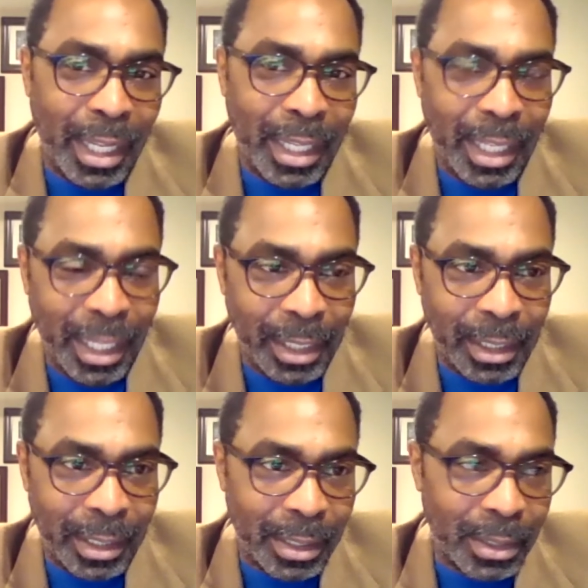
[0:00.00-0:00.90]

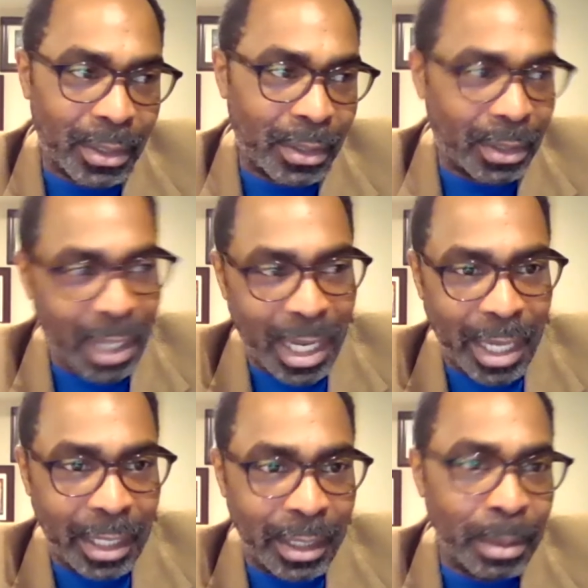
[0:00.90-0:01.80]
illnesses
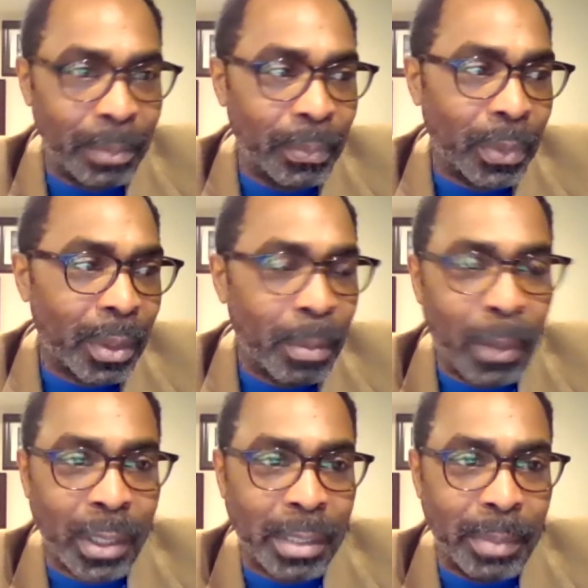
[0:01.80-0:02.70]
and
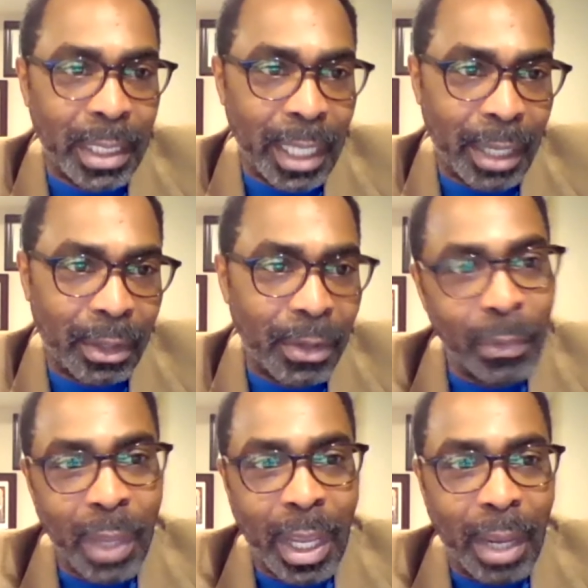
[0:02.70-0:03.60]
possibly death.
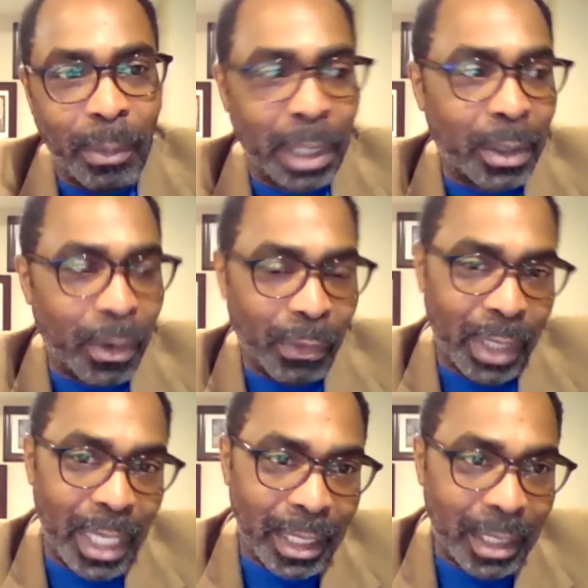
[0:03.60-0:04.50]
With
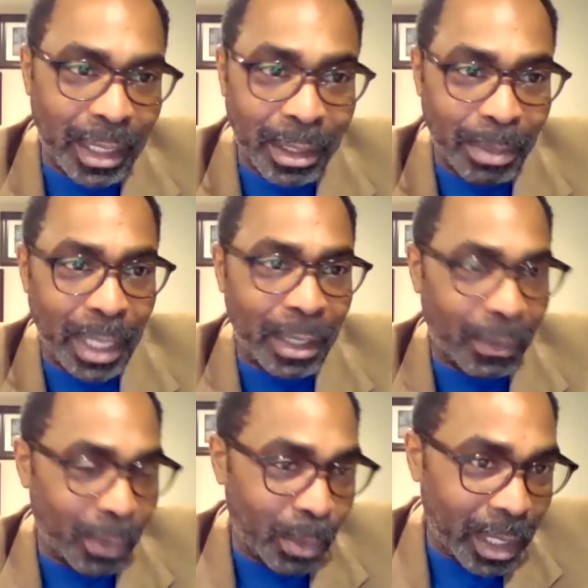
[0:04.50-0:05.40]
COVID-19, many of you
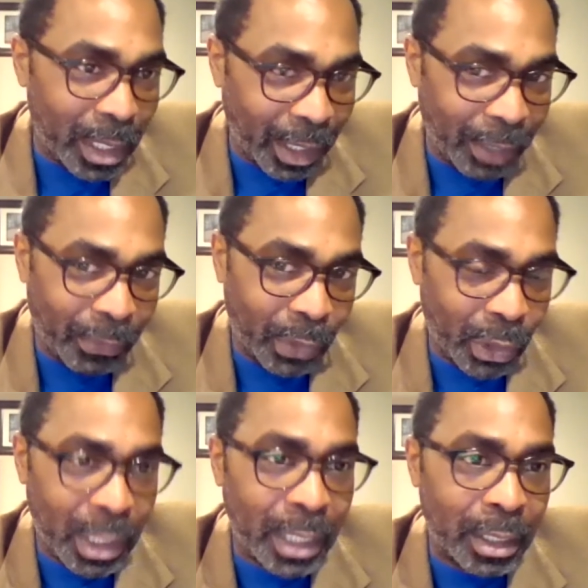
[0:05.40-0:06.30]
will have heard
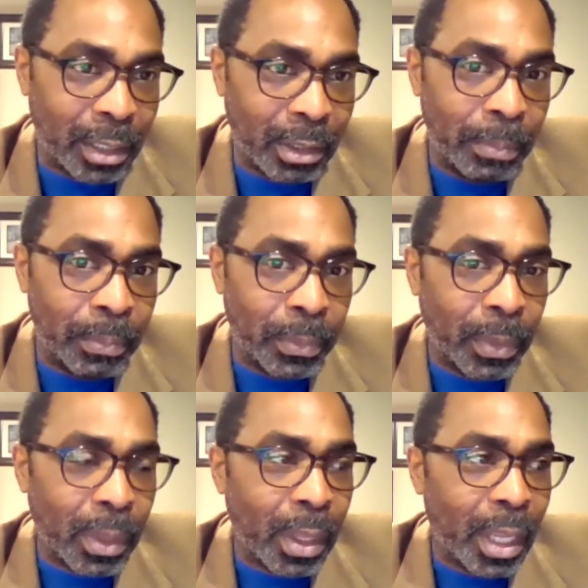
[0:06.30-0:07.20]
the term
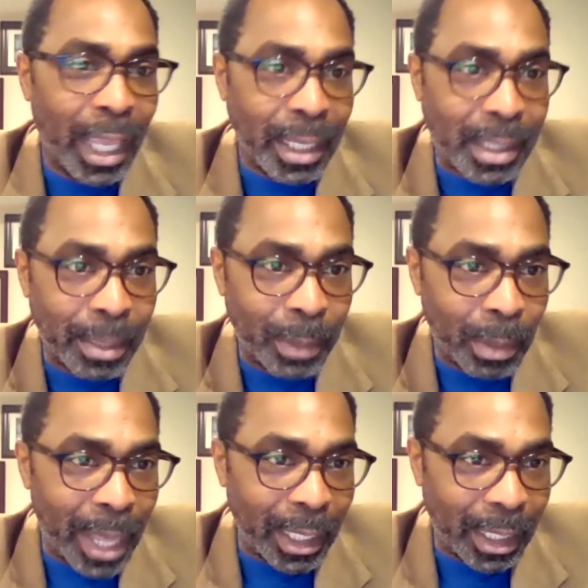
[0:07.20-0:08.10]

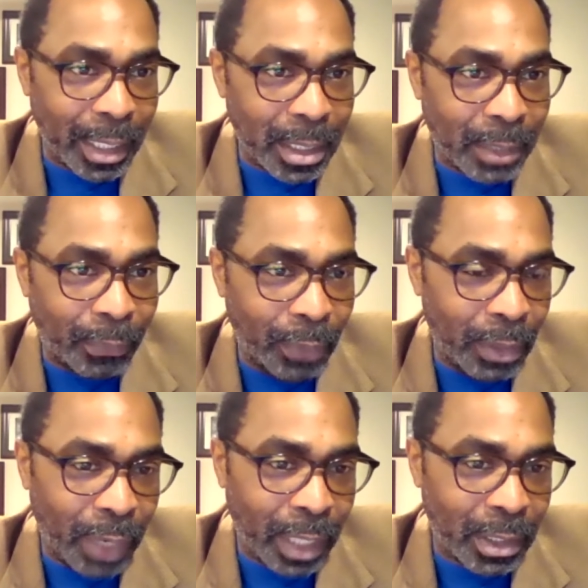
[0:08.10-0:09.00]
asymptomatic
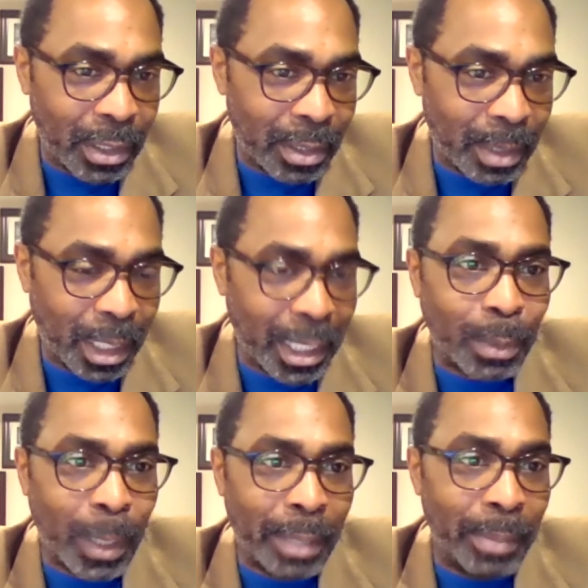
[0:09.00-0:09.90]
infections, because that's
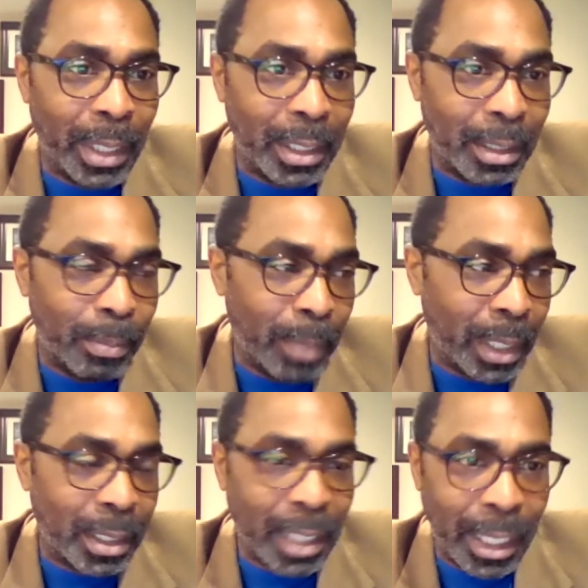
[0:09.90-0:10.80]
what makes
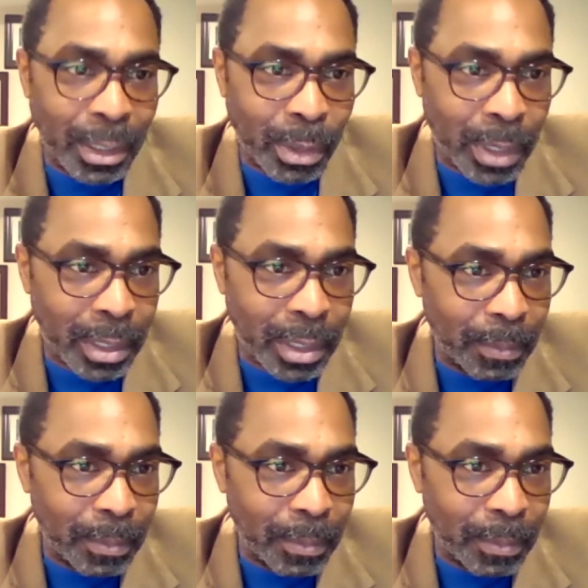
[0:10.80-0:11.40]
it dangerous,